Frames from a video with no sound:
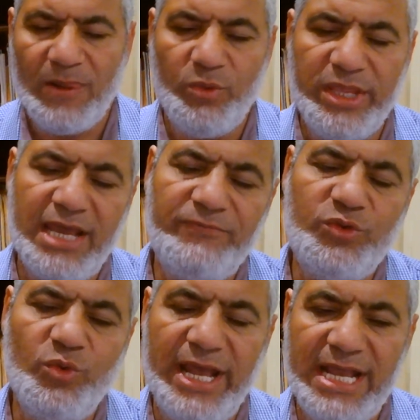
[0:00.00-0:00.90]
we have
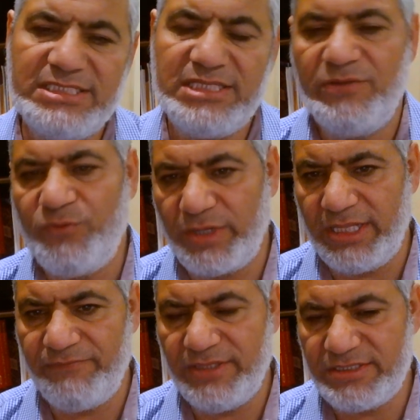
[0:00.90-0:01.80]
to ask the
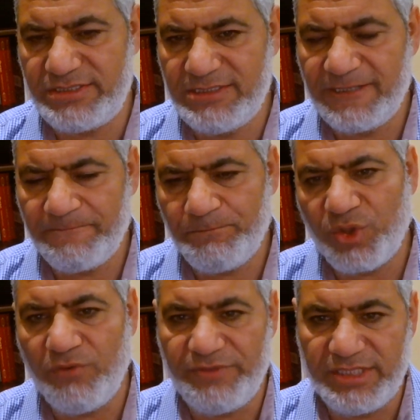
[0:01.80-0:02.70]
forgiveness
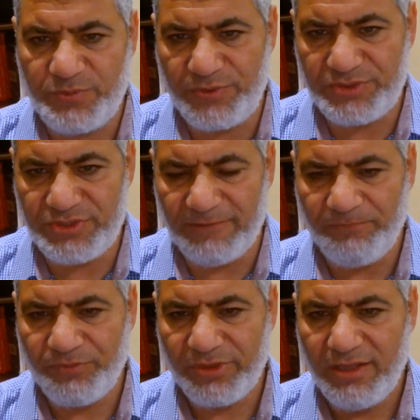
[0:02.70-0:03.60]
of this person
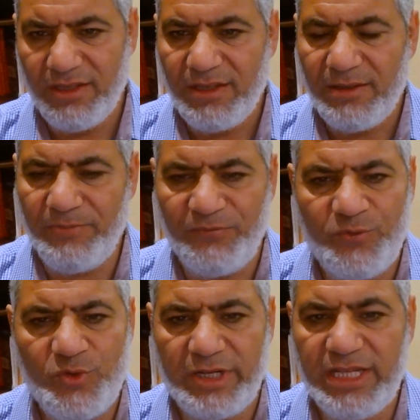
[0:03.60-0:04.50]

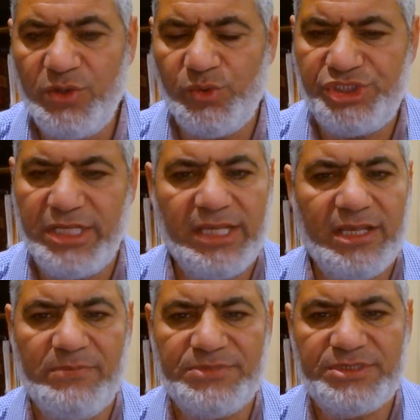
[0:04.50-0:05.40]
before he or she
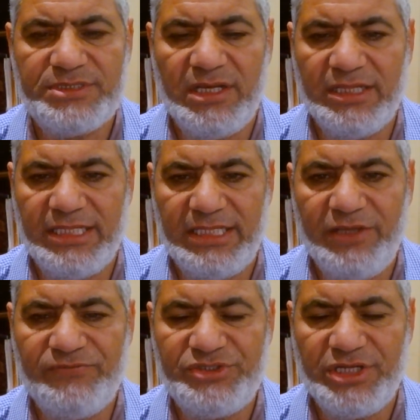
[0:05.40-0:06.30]
comes on the day
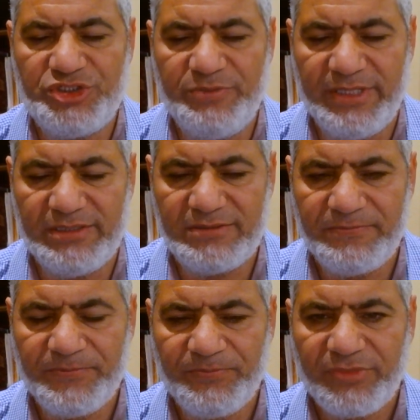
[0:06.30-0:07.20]
of judgment
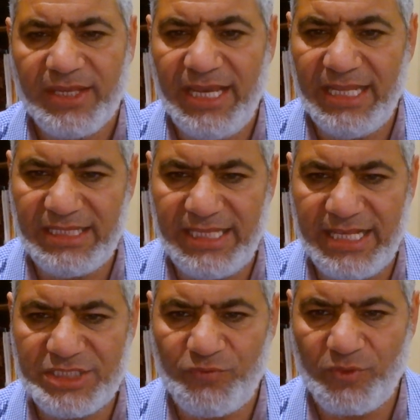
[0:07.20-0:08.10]
and
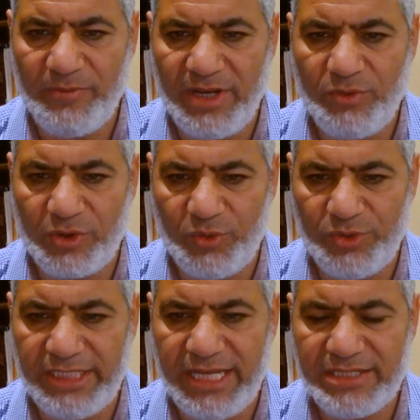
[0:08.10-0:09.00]
takes from our
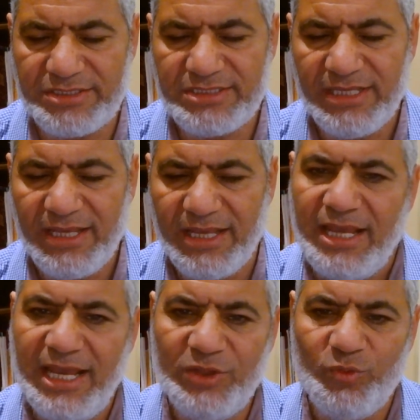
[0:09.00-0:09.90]
good deeds
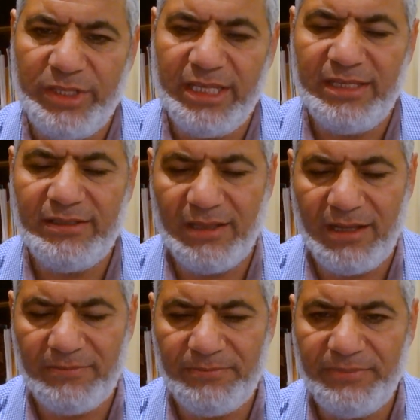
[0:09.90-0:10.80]
and we end
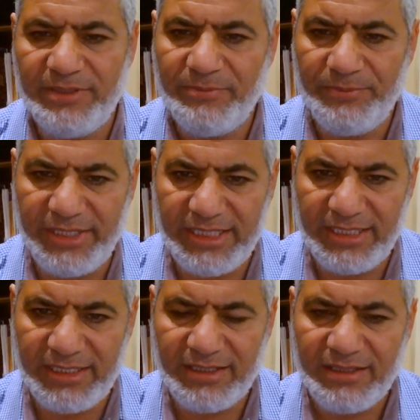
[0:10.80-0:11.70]
up
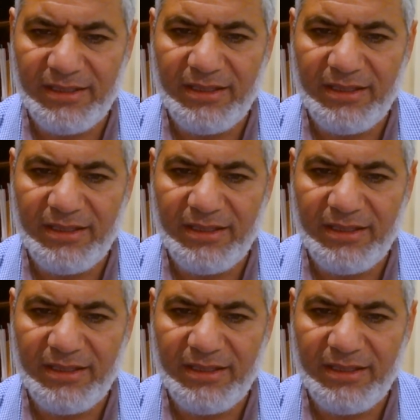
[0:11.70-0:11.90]
being